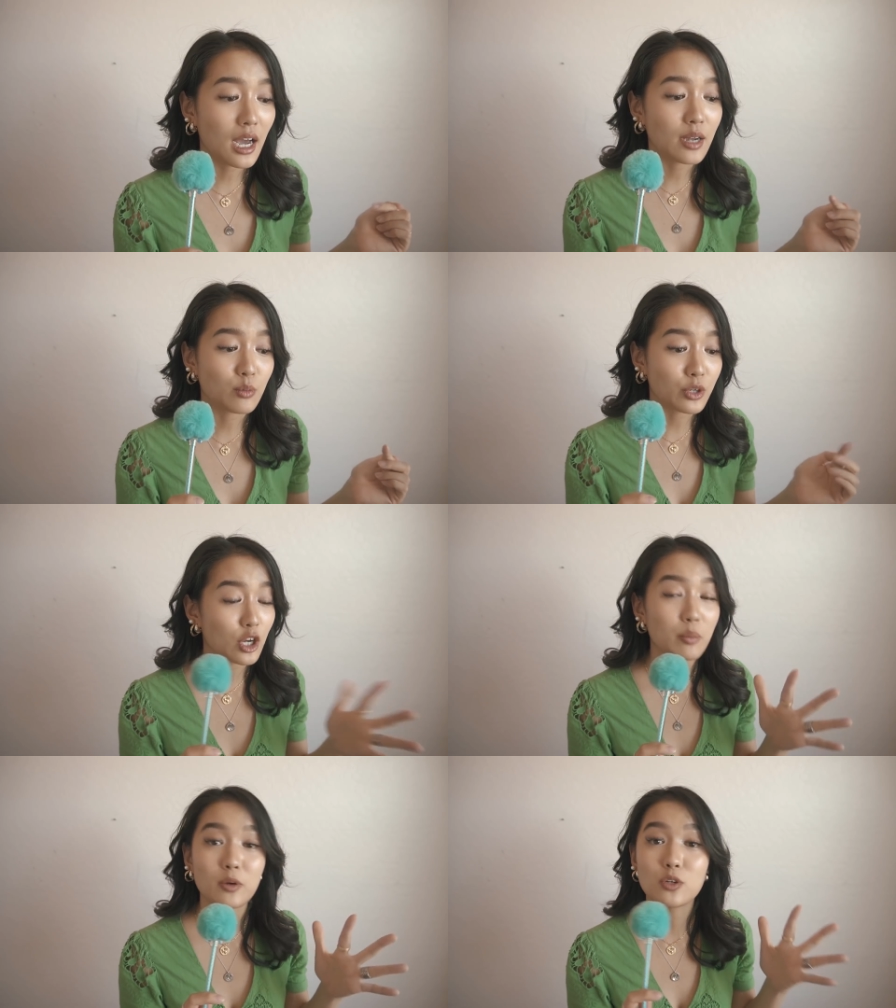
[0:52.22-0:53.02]
I really
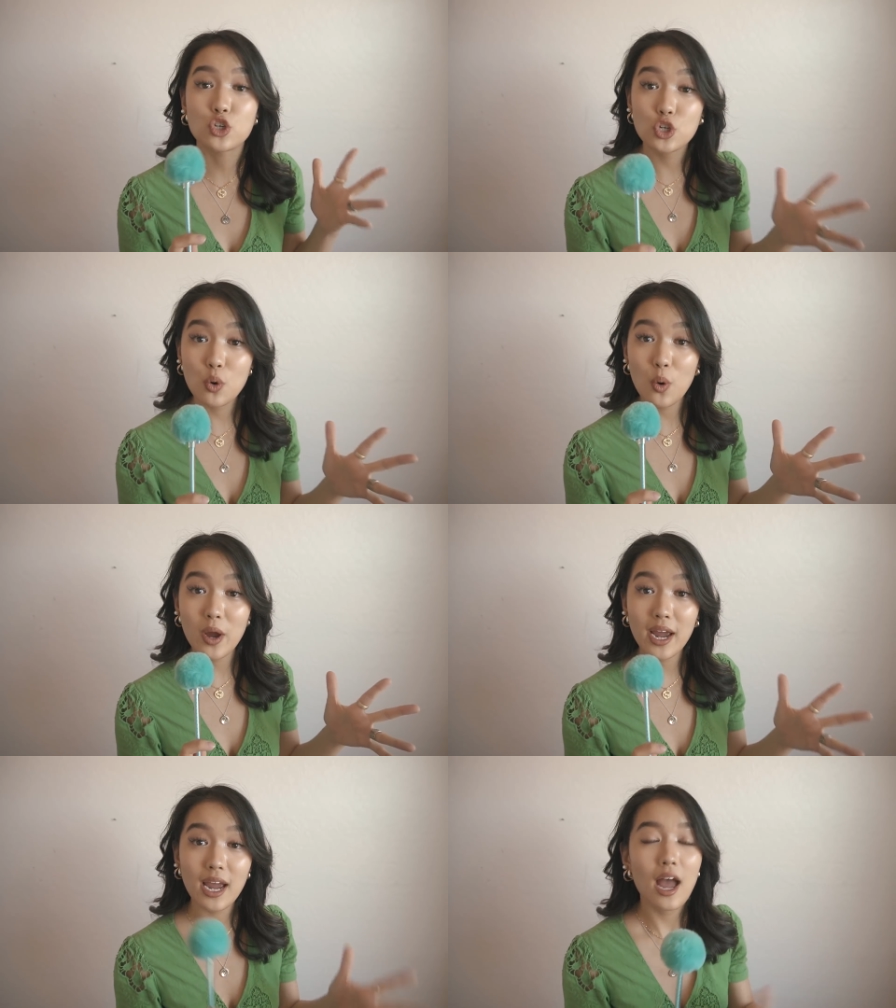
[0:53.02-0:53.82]
hope you
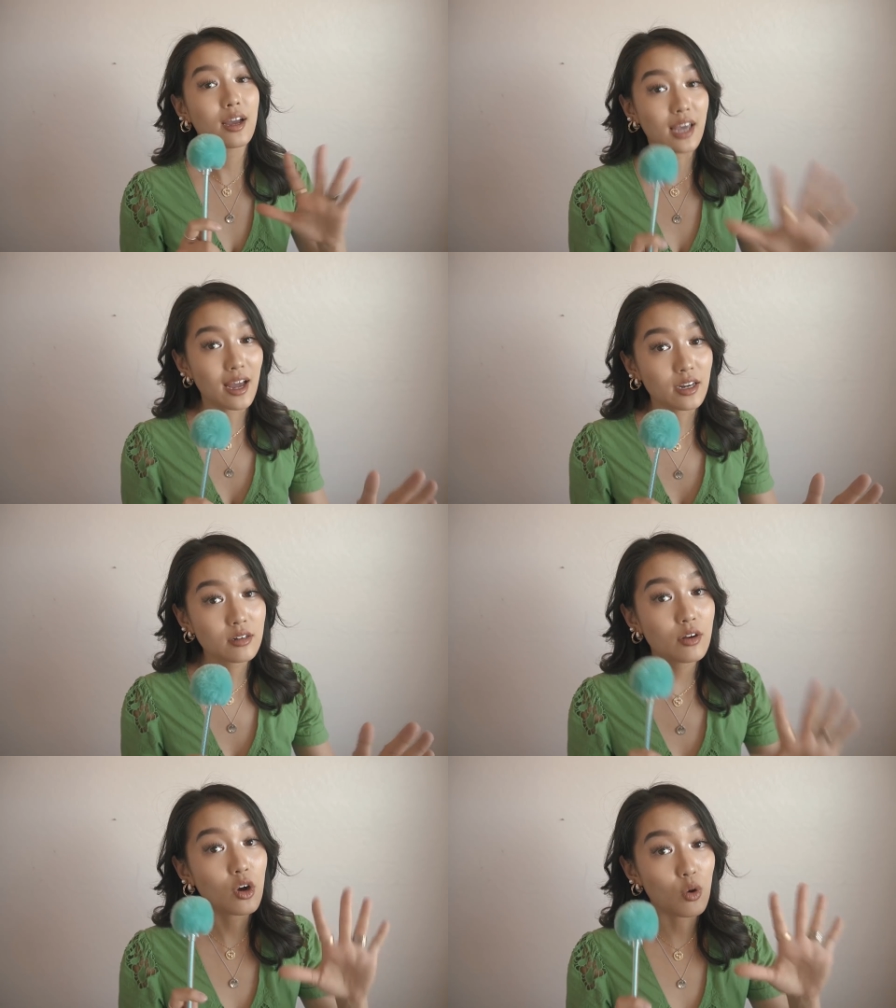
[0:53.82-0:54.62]
enjoy.
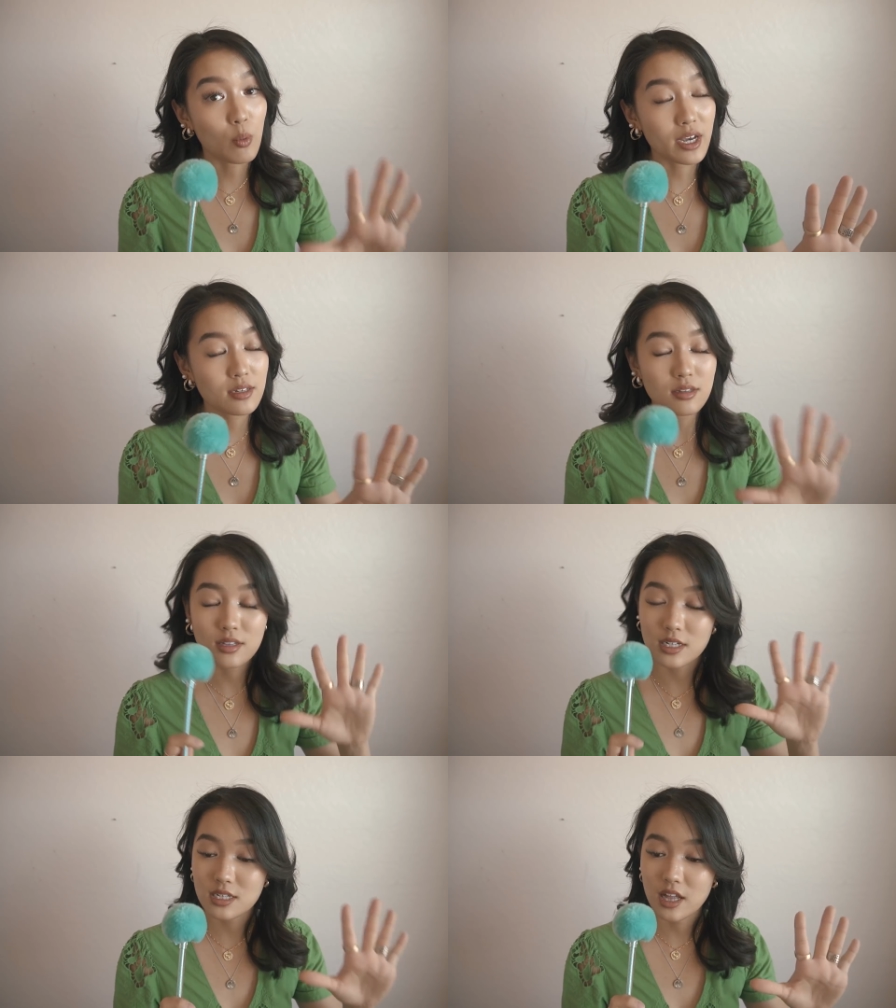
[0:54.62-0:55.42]
Again, always the
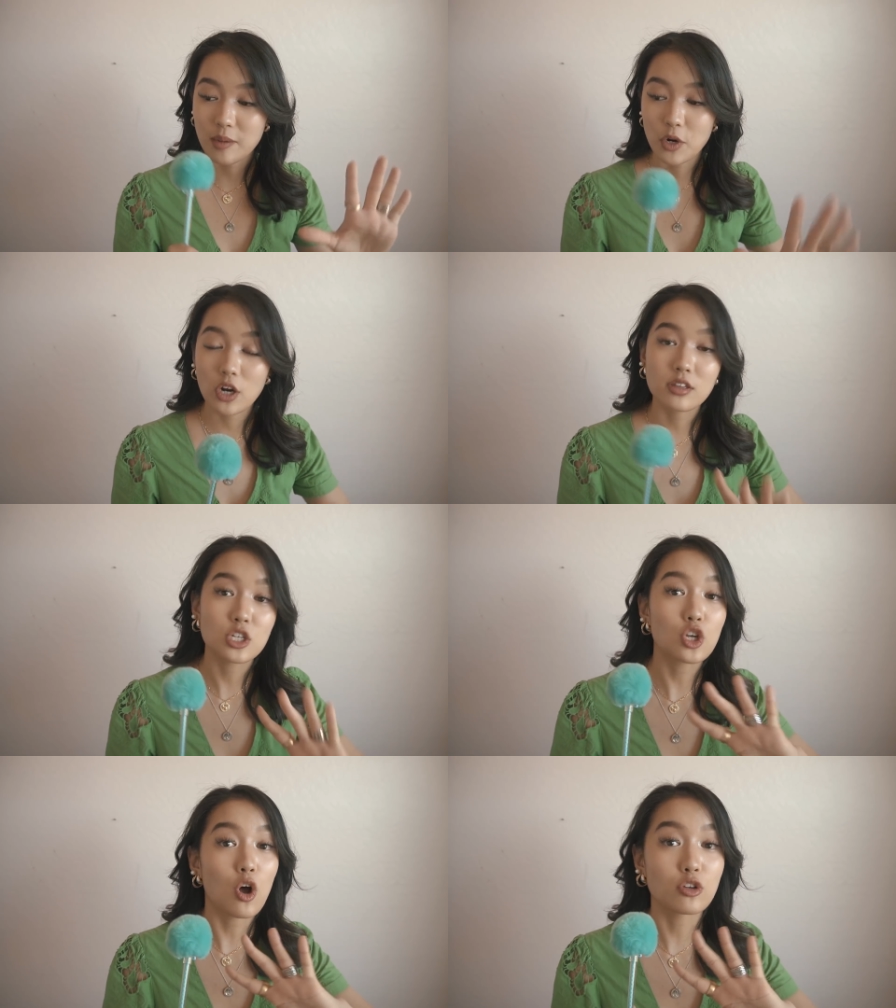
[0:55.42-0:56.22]
disclaimer,
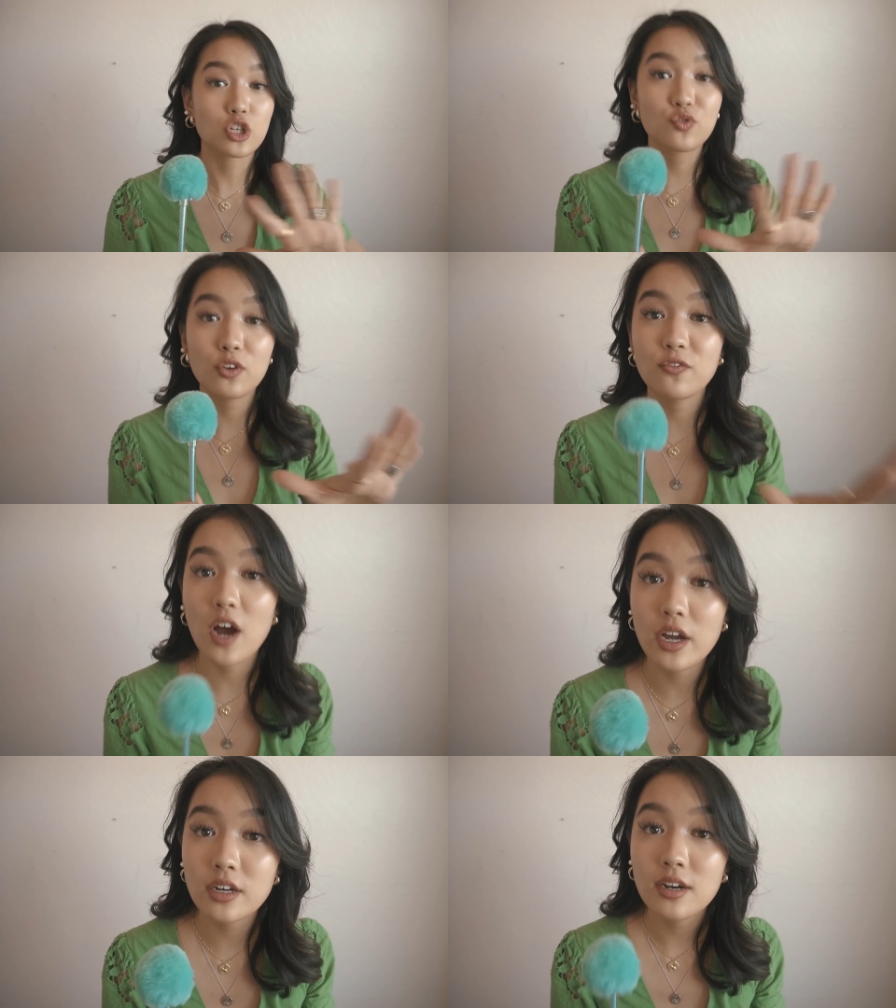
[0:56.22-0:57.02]
this is all just for
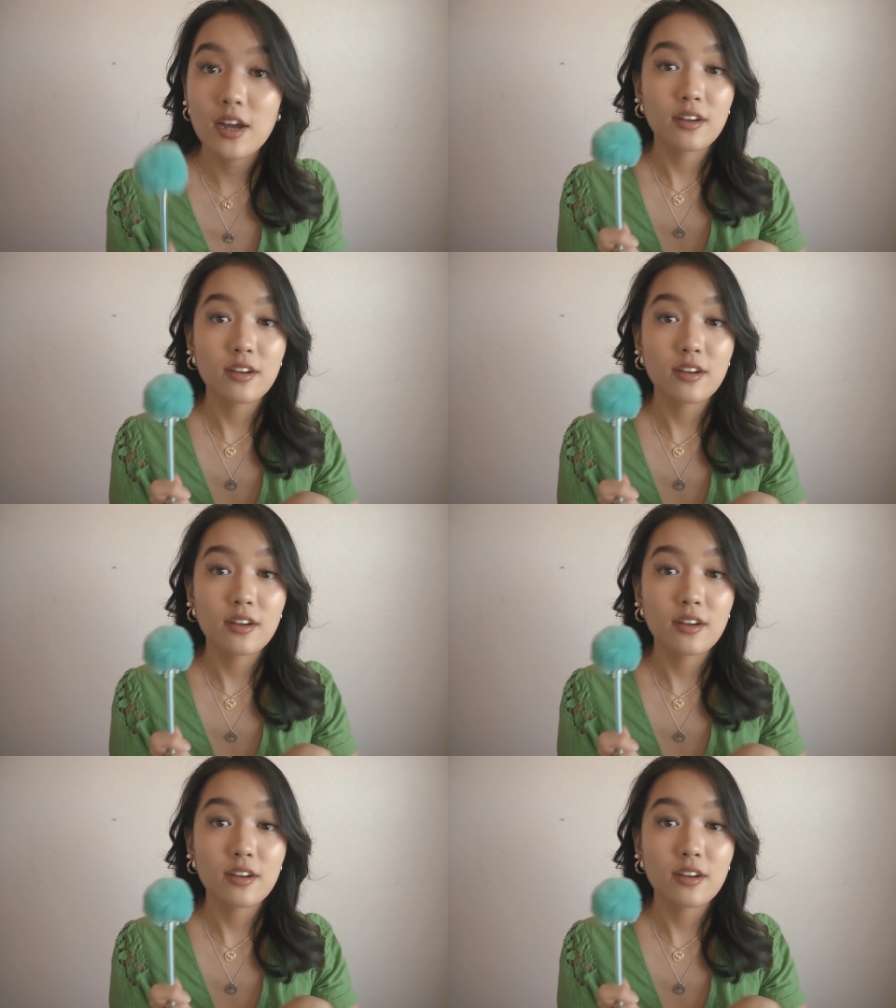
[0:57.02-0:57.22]
fun,